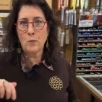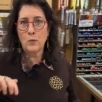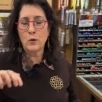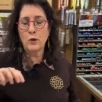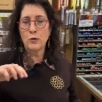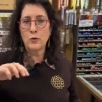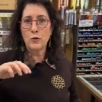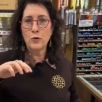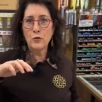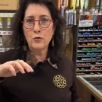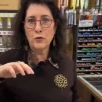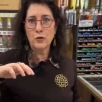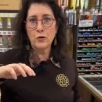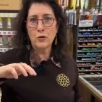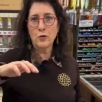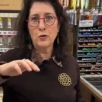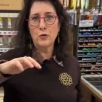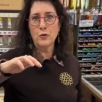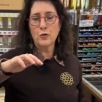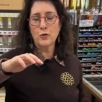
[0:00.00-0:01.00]
When you're
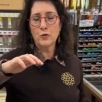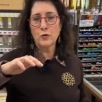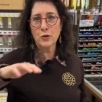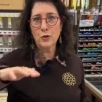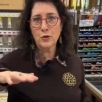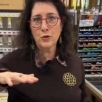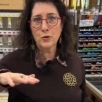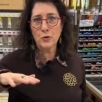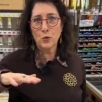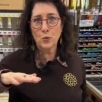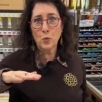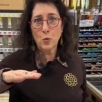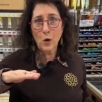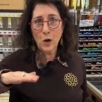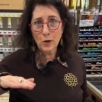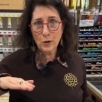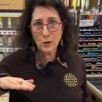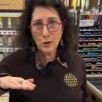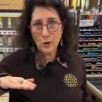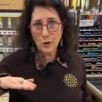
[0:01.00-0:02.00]
using your traditional
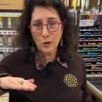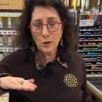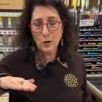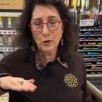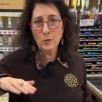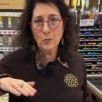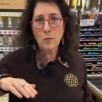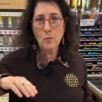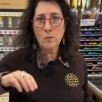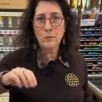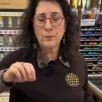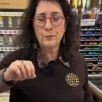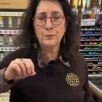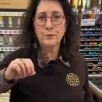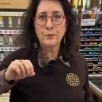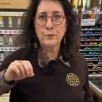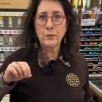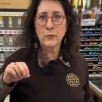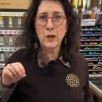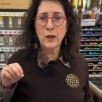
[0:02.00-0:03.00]
watercolor,
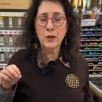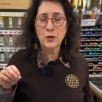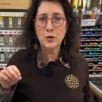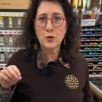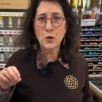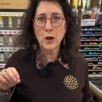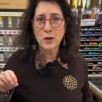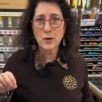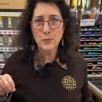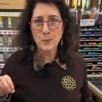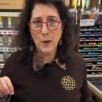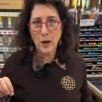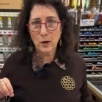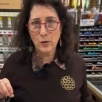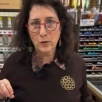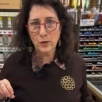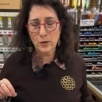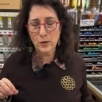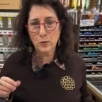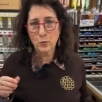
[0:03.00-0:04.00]
it's
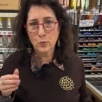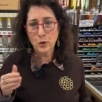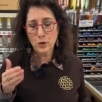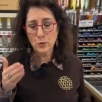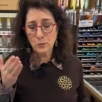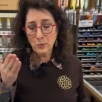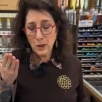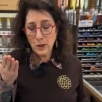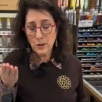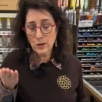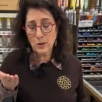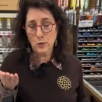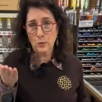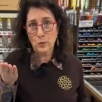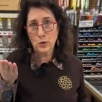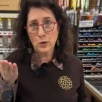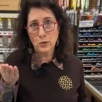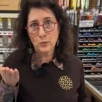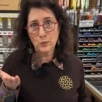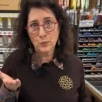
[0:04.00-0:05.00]
transparent, which means that
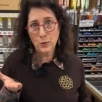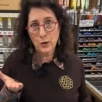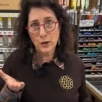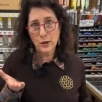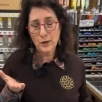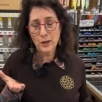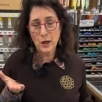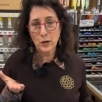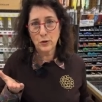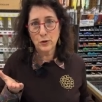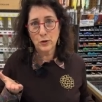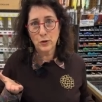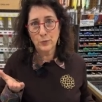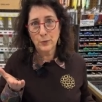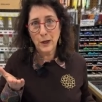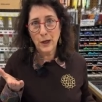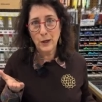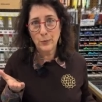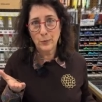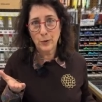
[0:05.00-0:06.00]
when you put it down on your
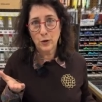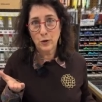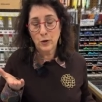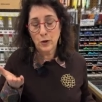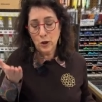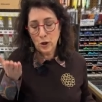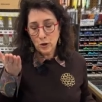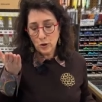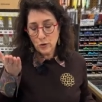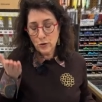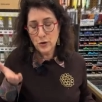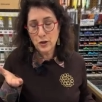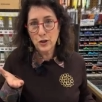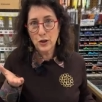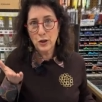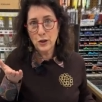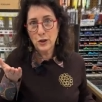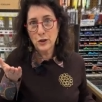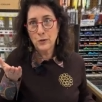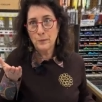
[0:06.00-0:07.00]
paper, you
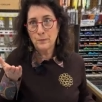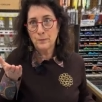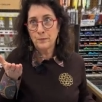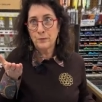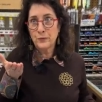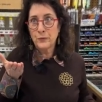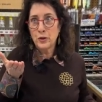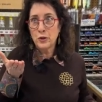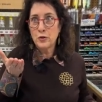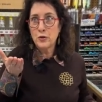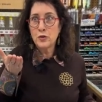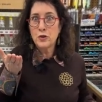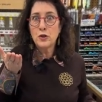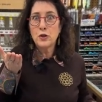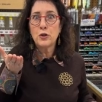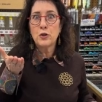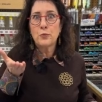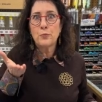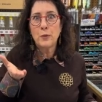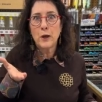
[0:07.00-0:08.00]
see
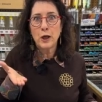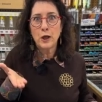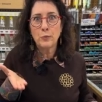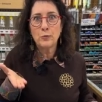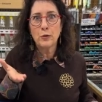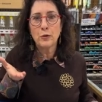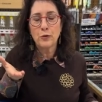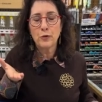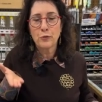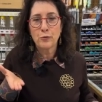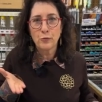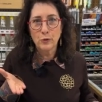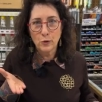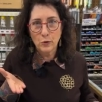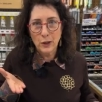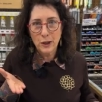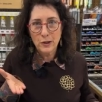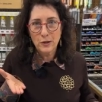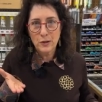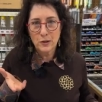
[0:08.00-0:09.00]
your paper
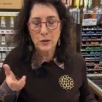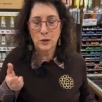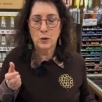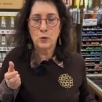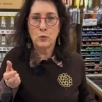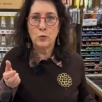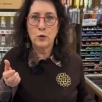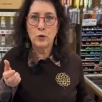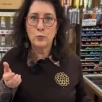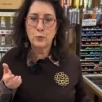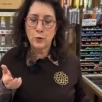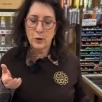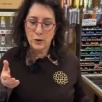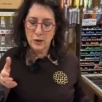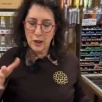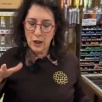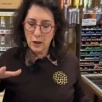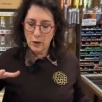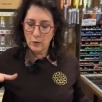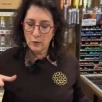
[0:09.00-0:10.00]
through it. When you
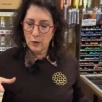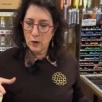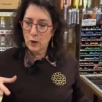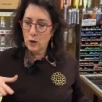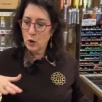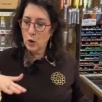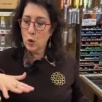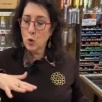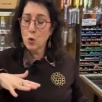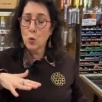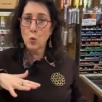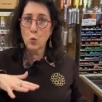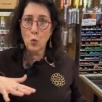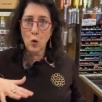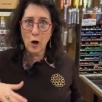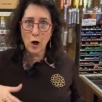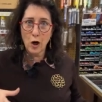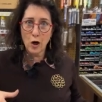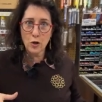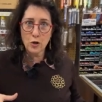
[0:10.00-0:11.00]
put down
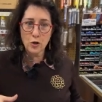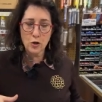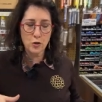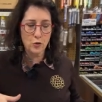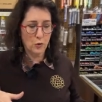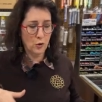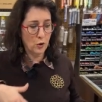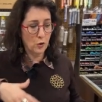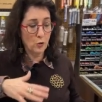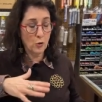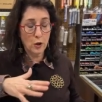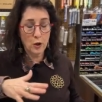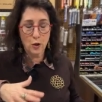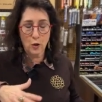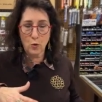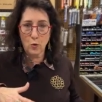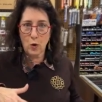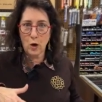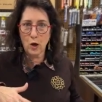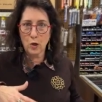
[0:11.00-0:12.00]
gouache or
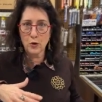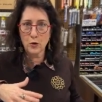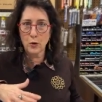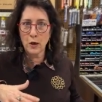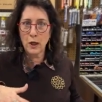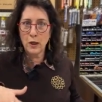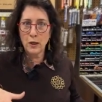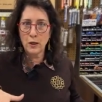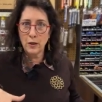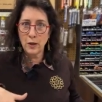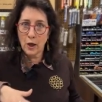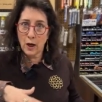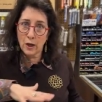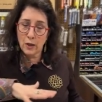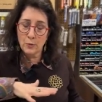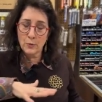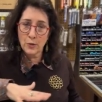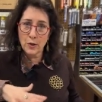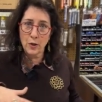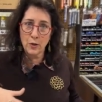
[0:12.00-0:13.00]
acrylic gouache or any of the
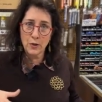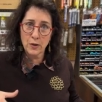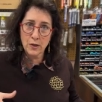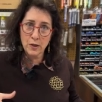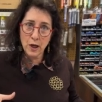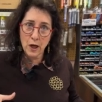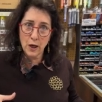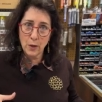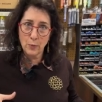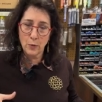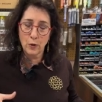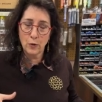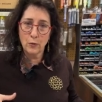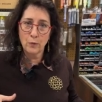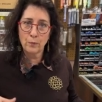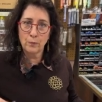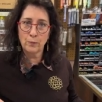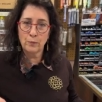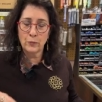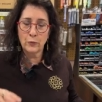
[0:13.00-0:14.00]
items on the
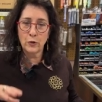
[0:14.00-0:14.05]
table,